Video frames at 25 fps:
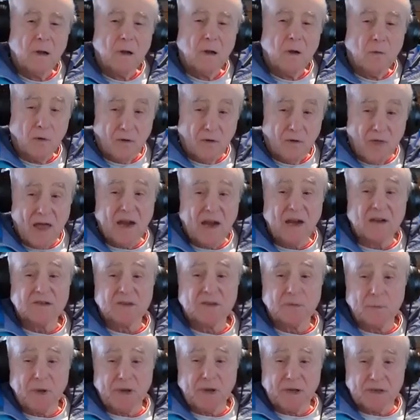Well, that is
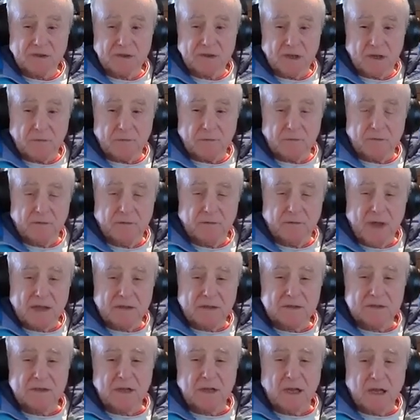a big shift.
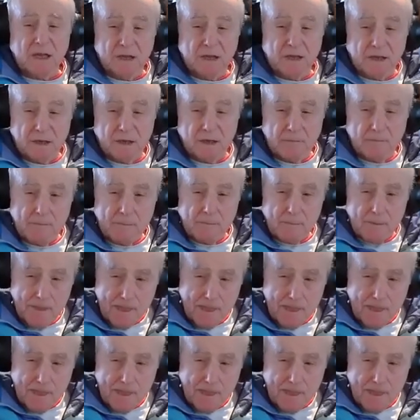That's a, um,